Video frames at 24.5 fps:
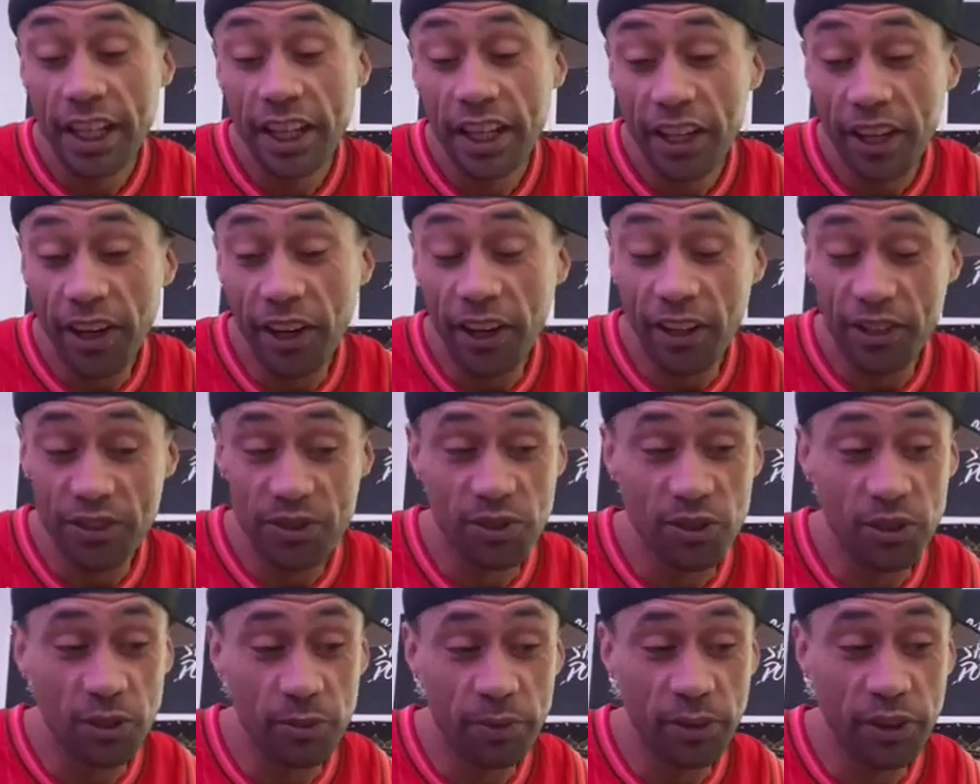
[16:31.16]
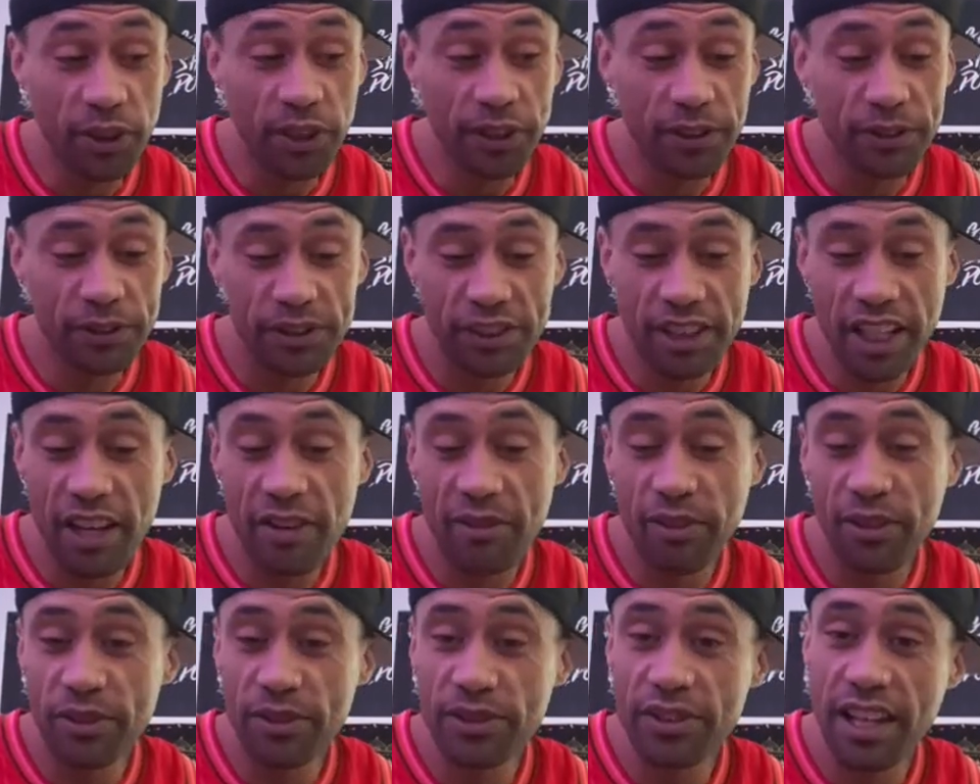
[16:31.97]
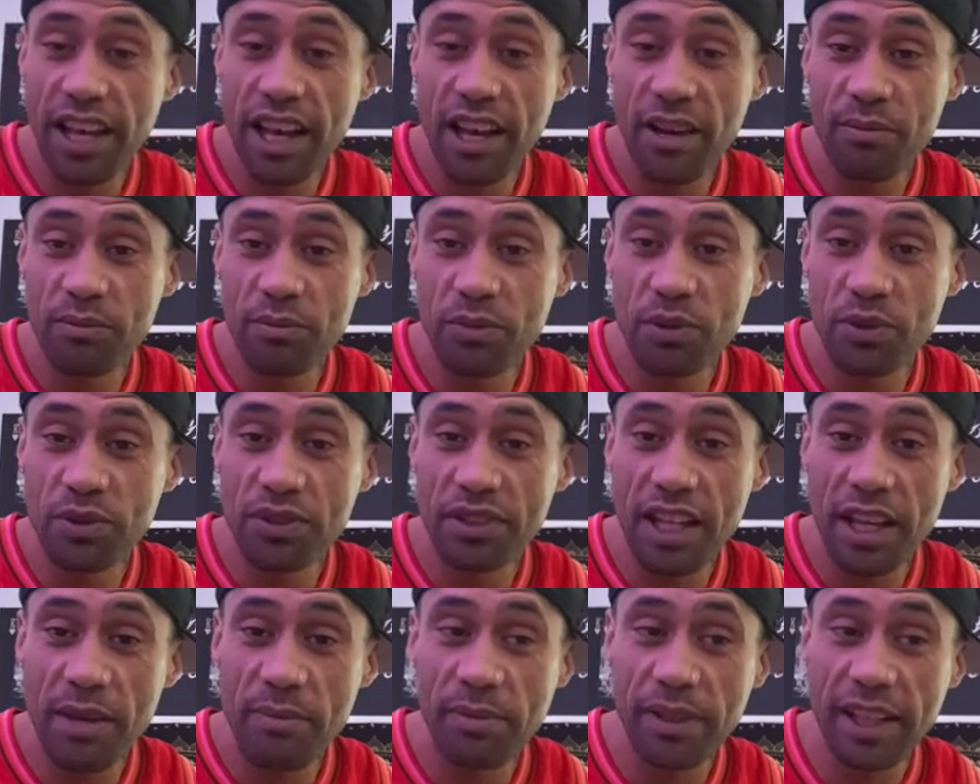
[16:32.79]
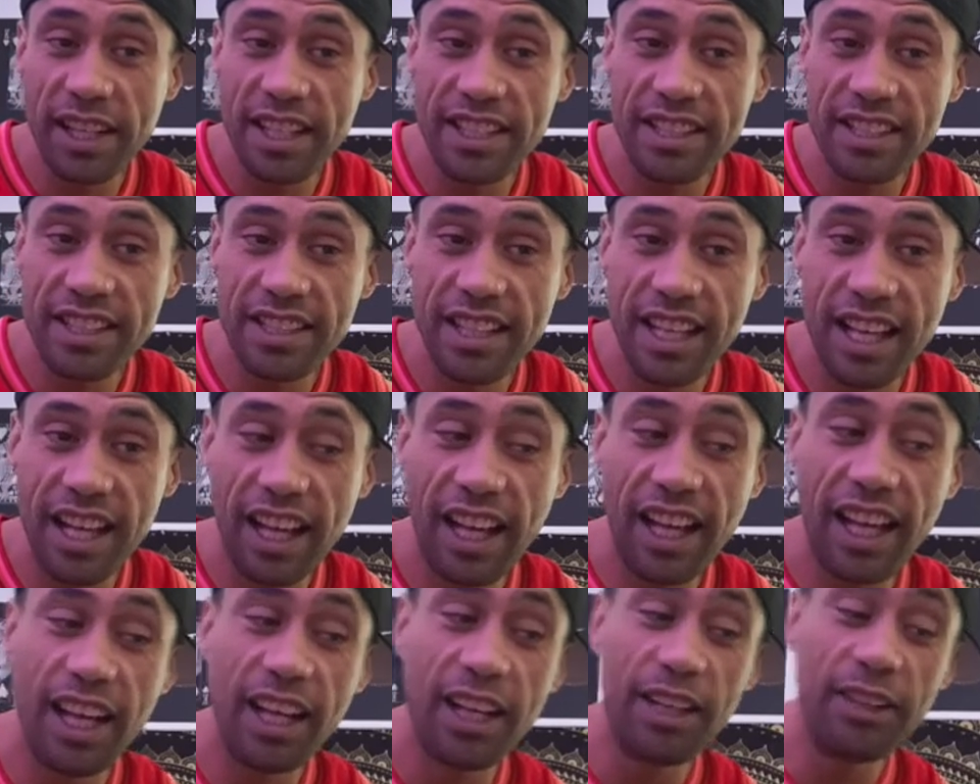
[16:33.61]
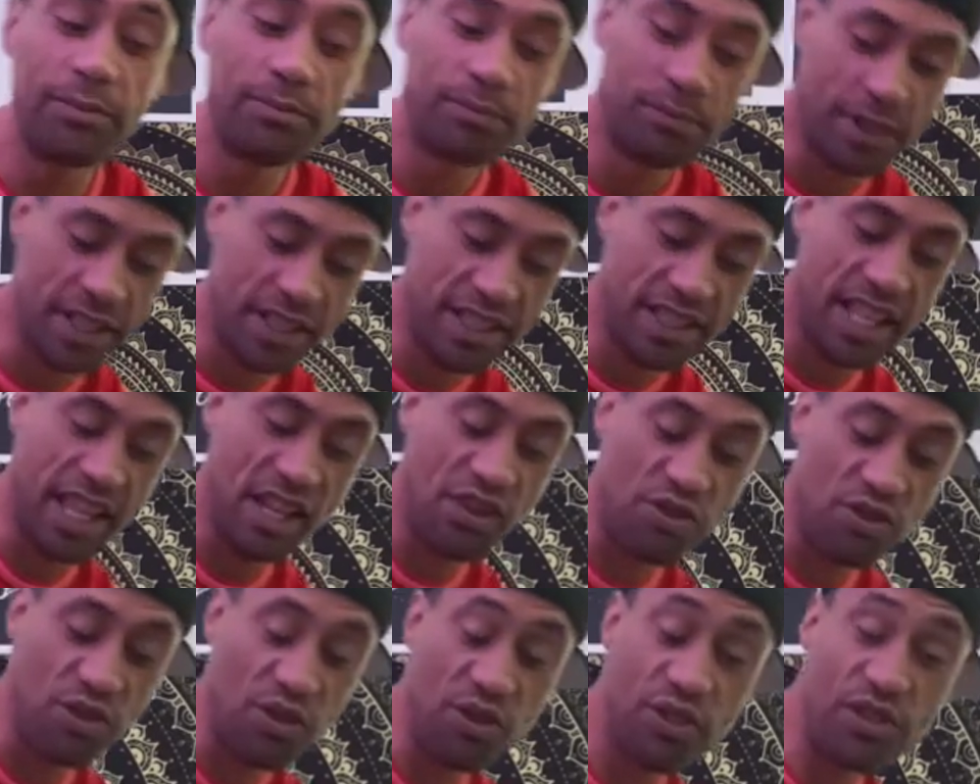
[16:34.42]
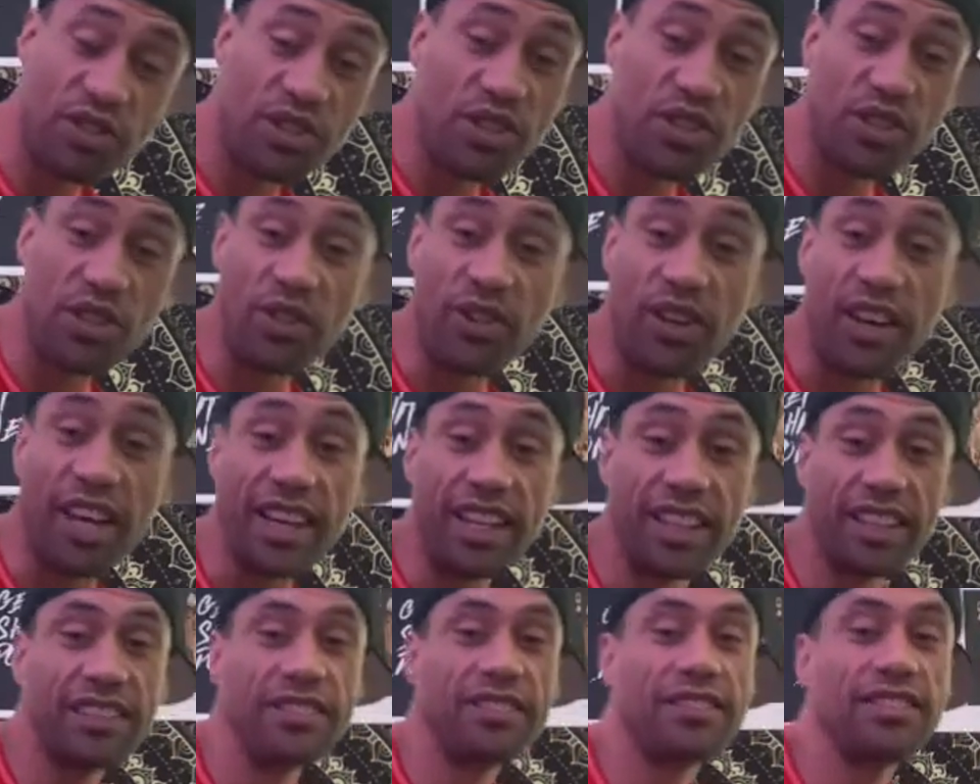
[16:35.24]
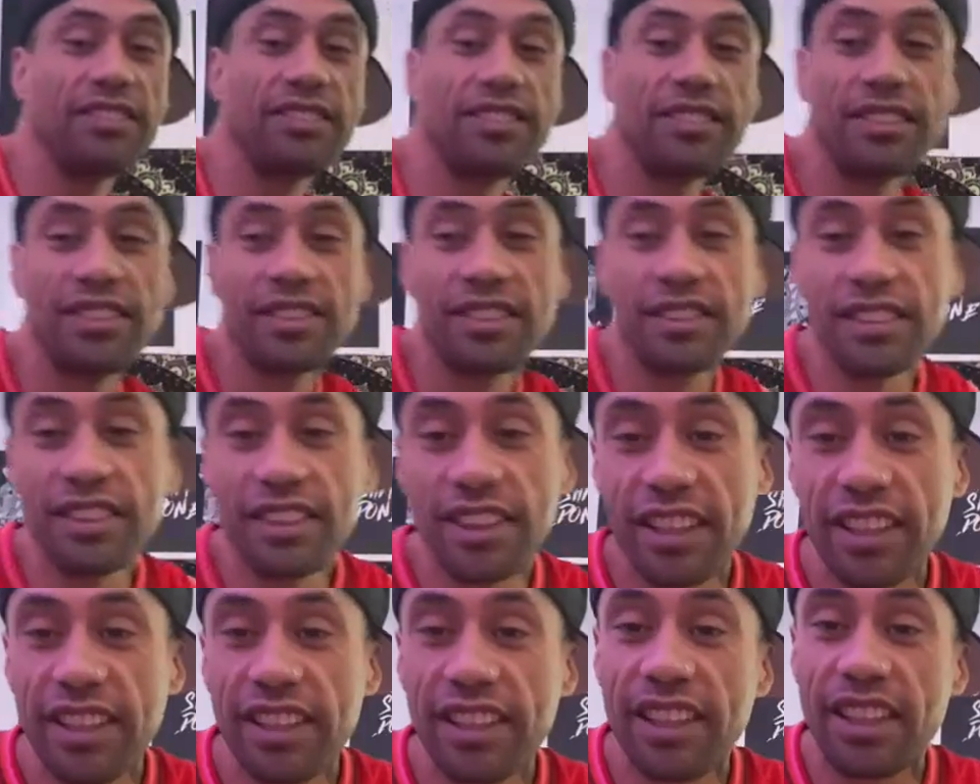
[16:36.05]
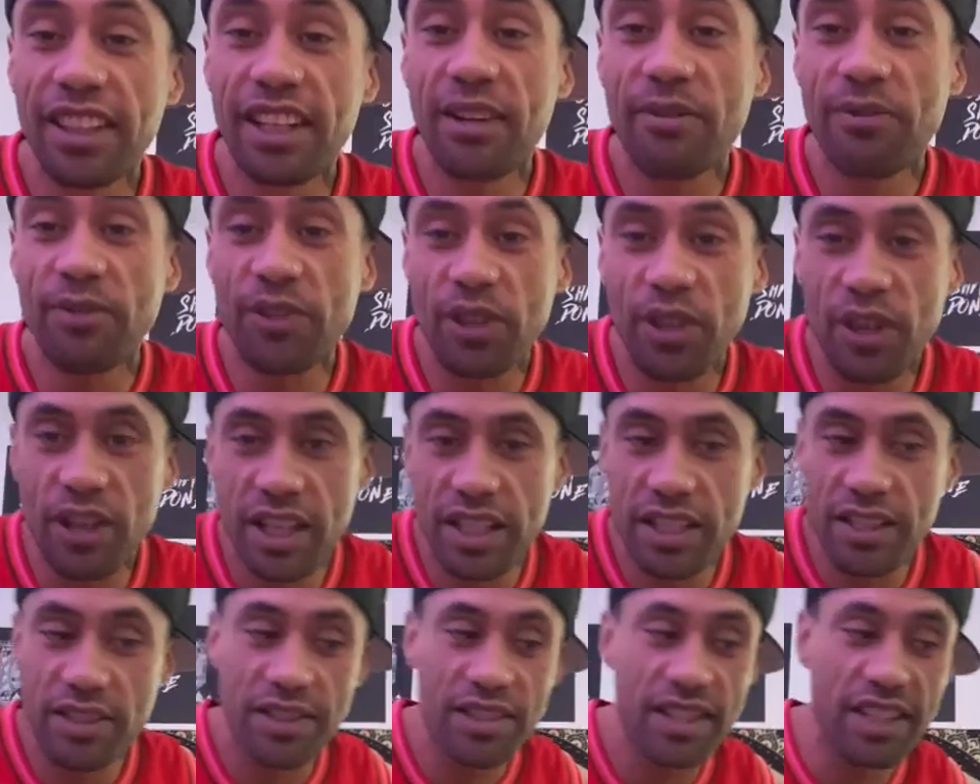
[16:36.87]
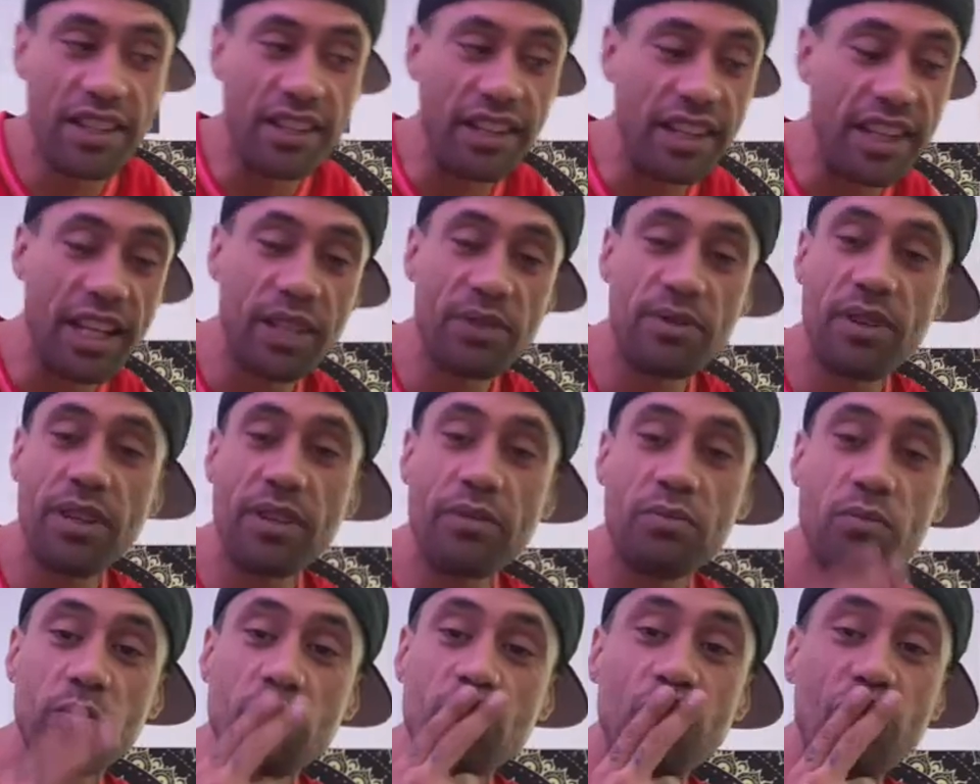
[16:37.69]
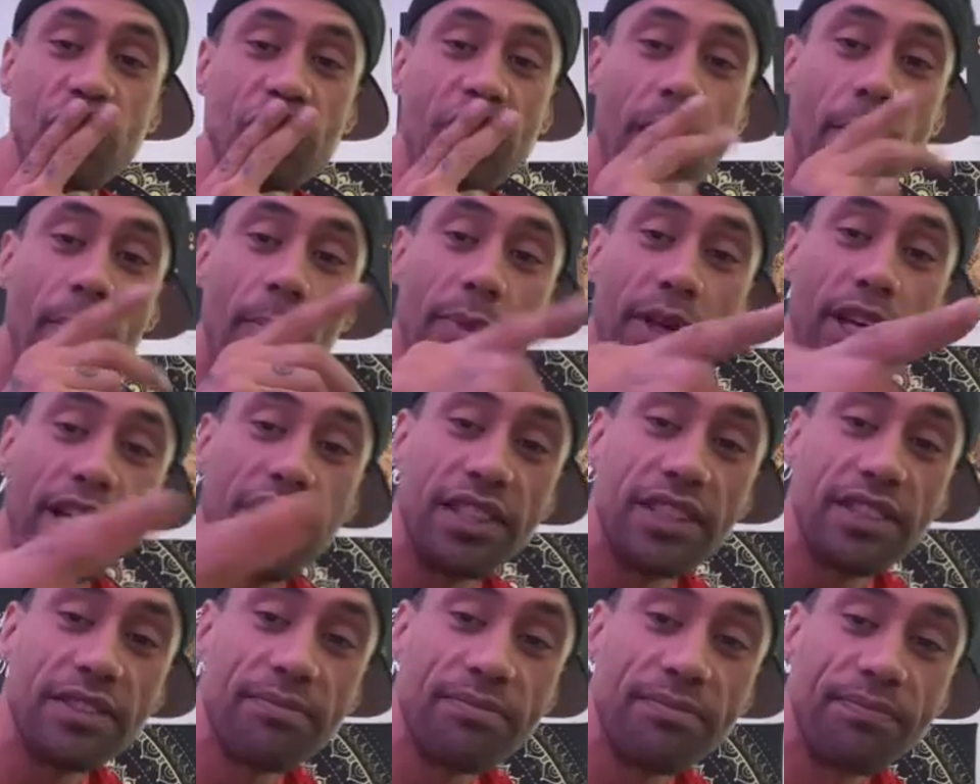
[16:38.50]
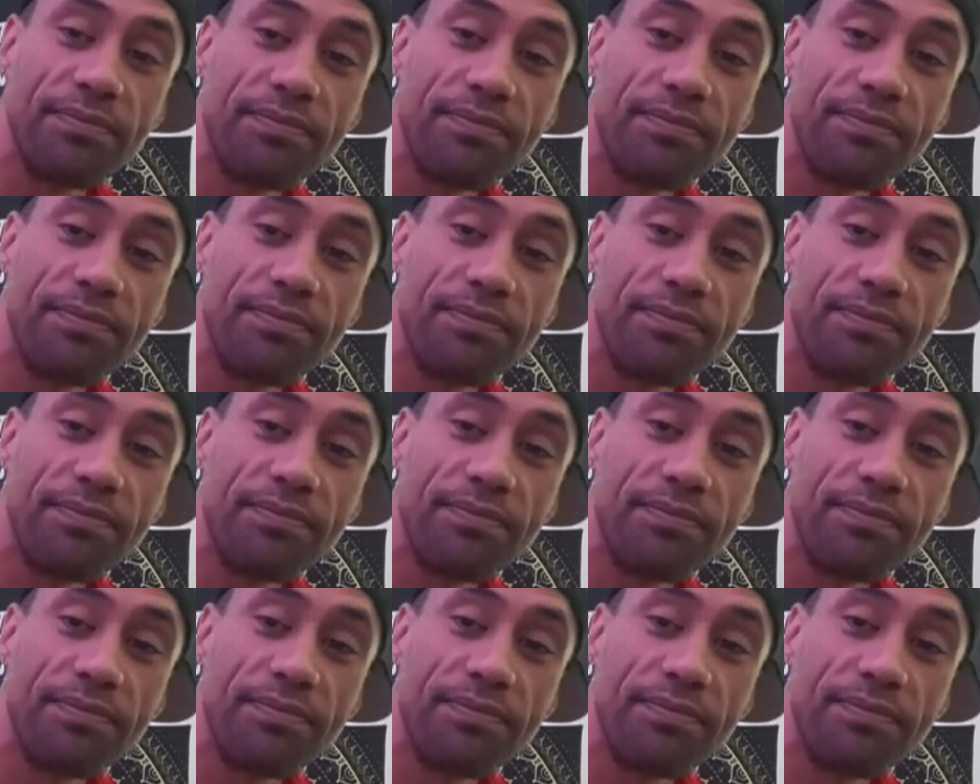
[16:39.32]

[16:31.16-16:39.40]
Alright, Scorpio, stay real, stay humble, stay blessed, and stay true to you, hey? Alright, I love you guys. I'll see you in the next one. Peace.